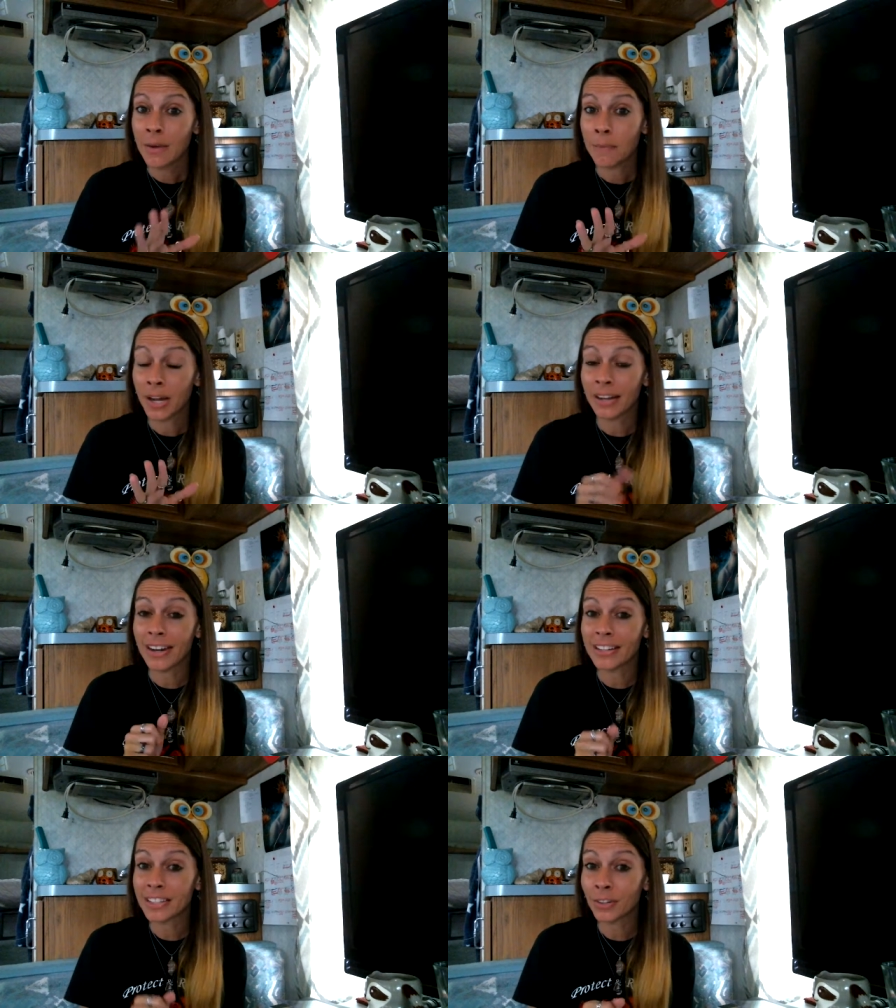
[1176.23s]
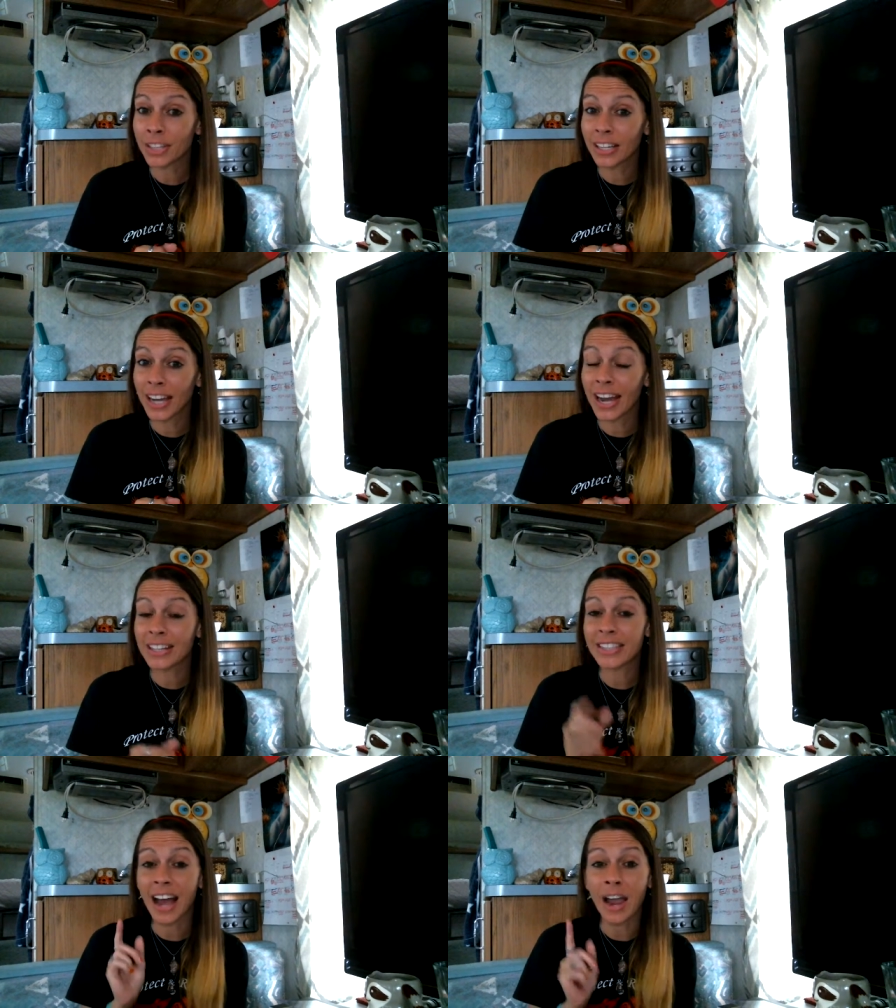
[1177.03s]
But until then,
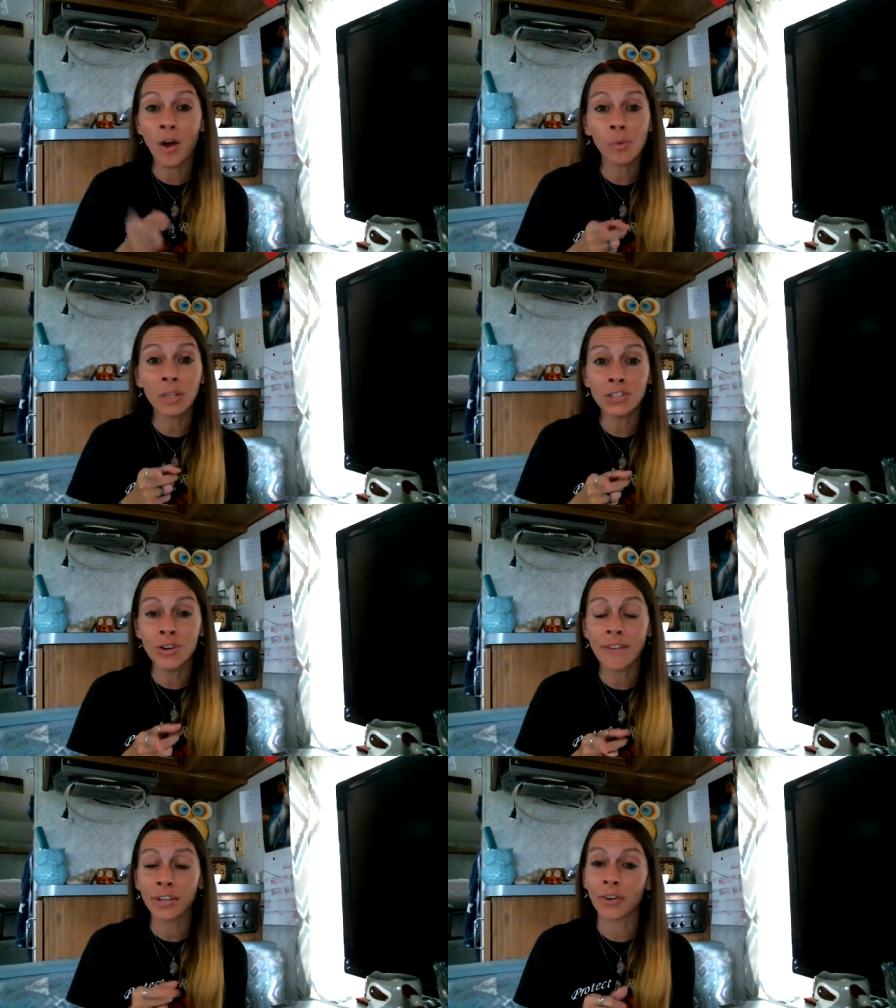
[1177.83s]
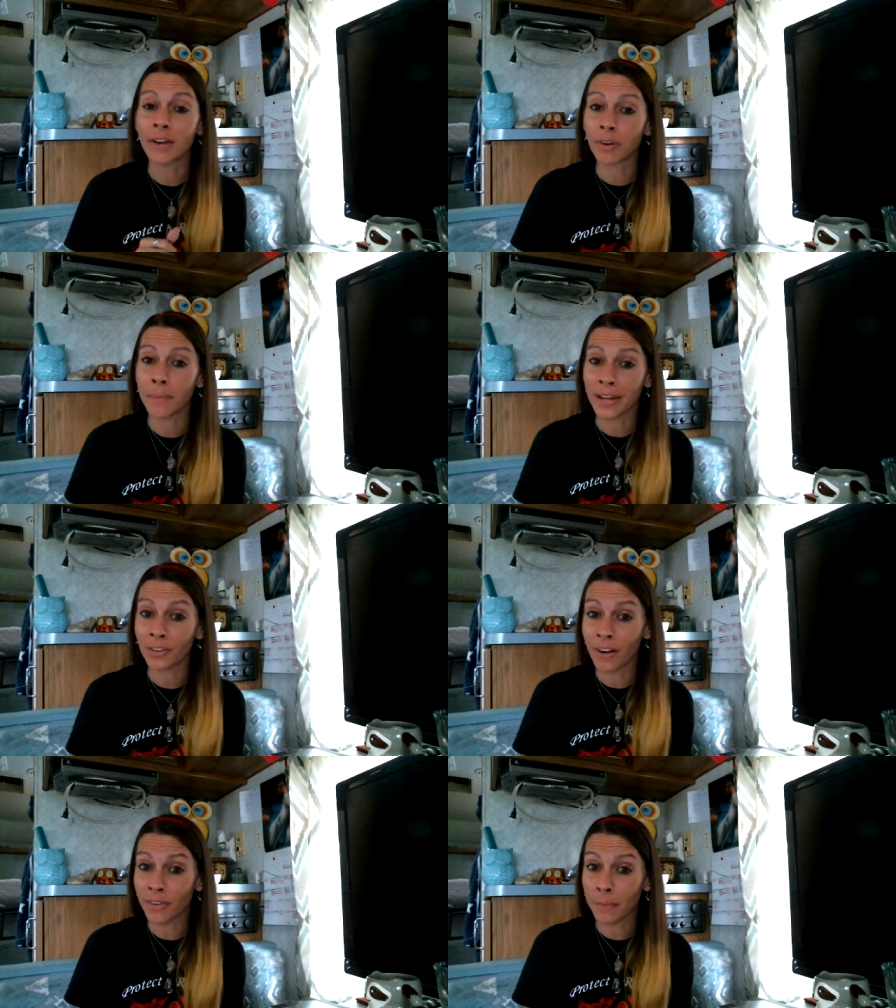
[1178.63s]
guys, I hope that you have a great
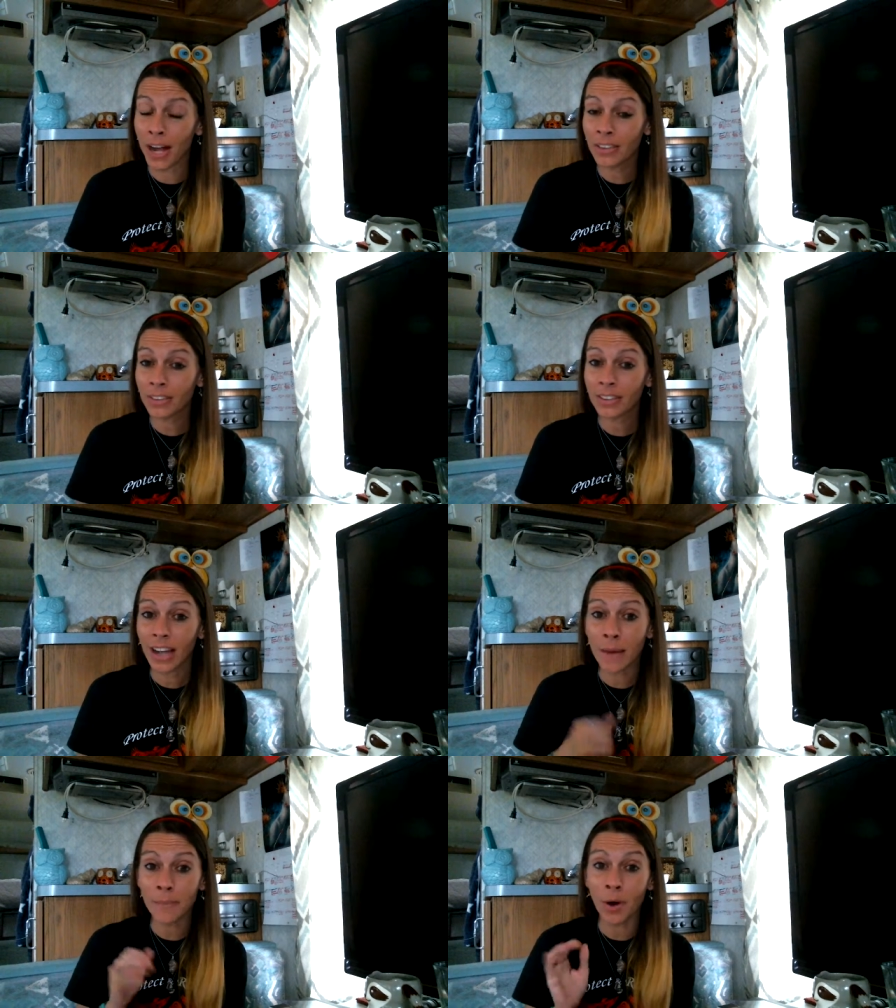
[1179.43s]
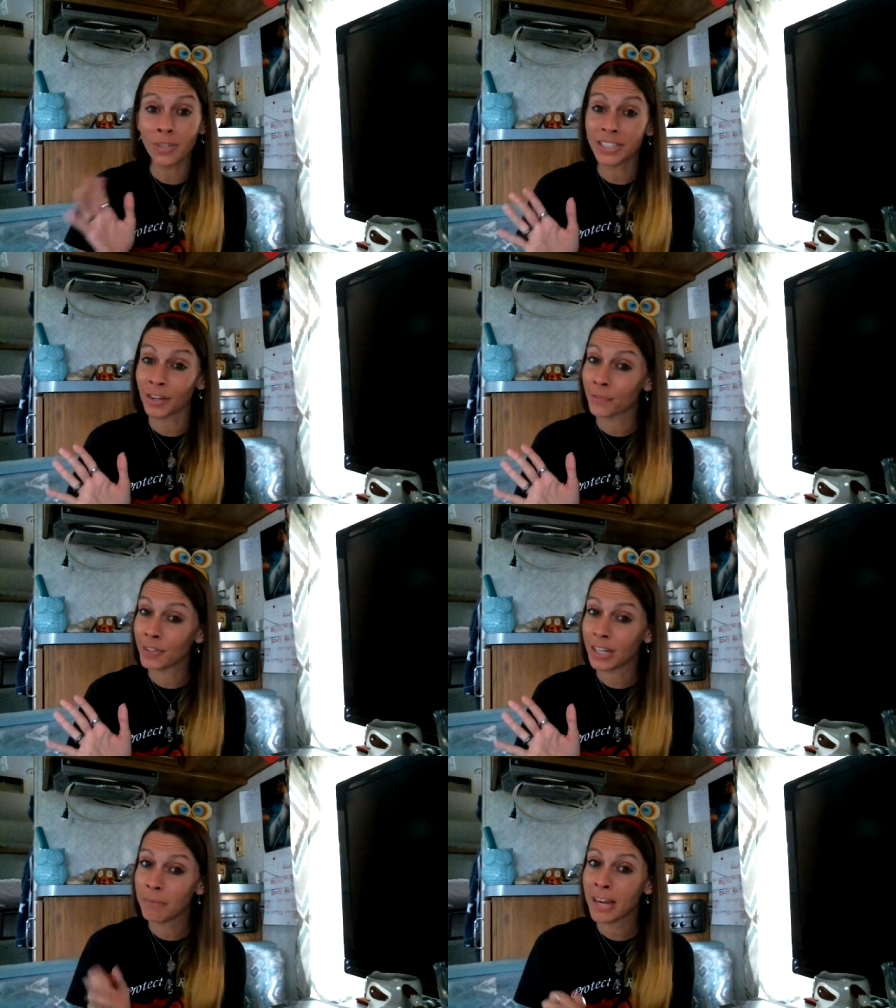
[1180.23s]
remainder of your month. I'm always here if you
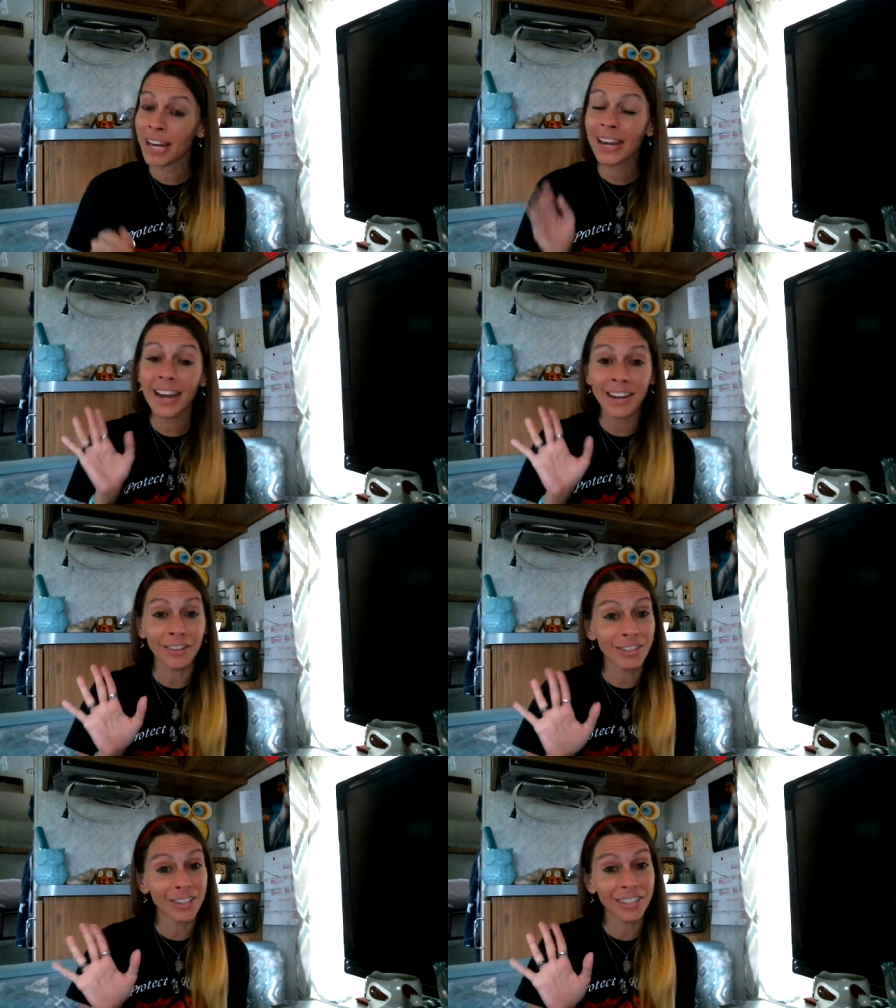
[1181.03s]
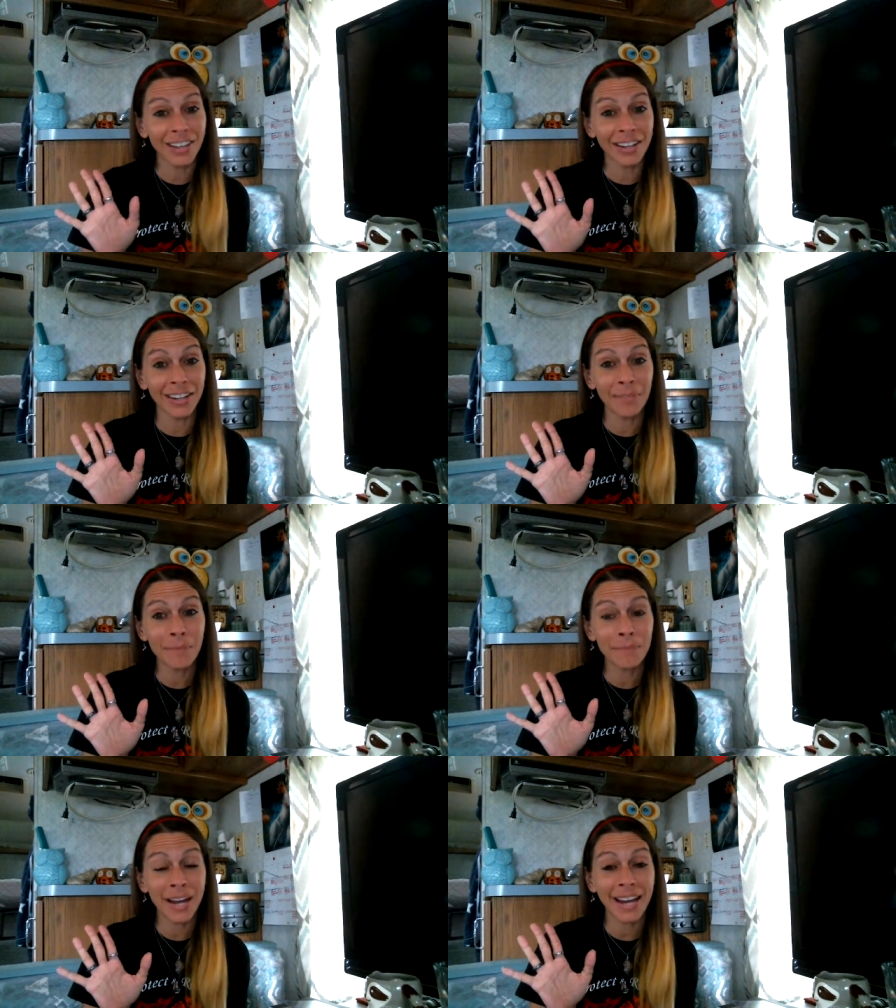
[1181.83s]
need me, and I'll talk to you later.
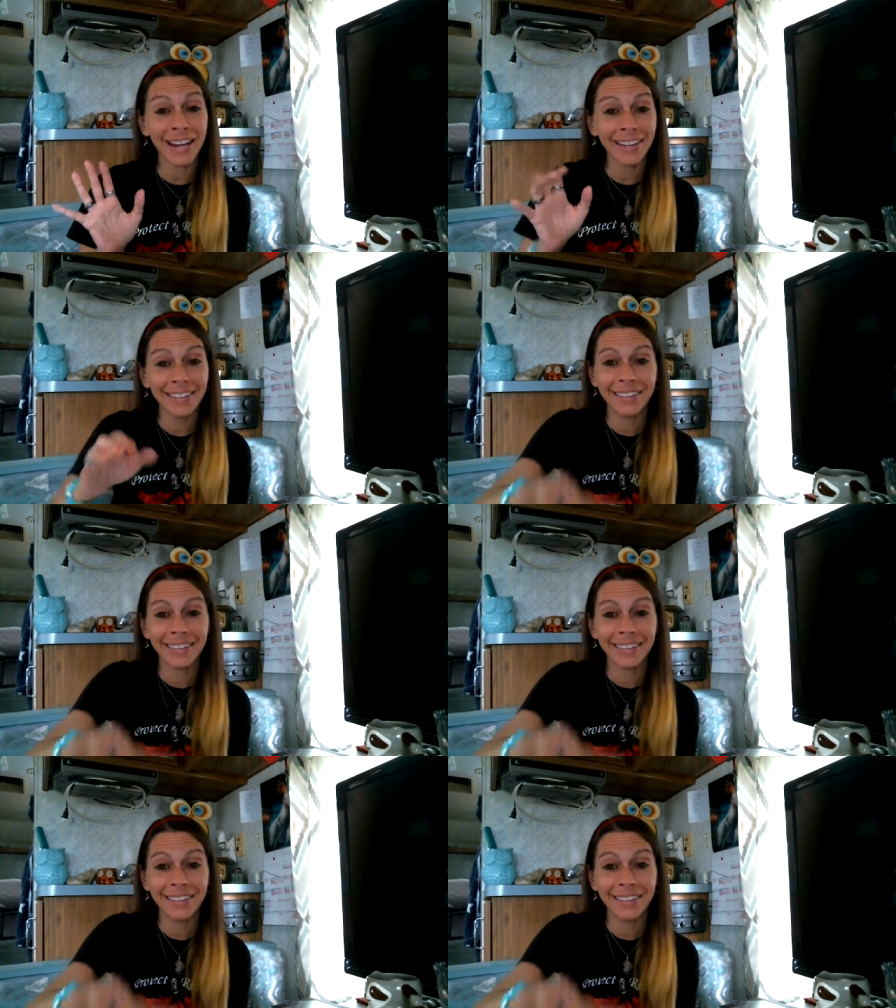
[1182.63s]
Bye.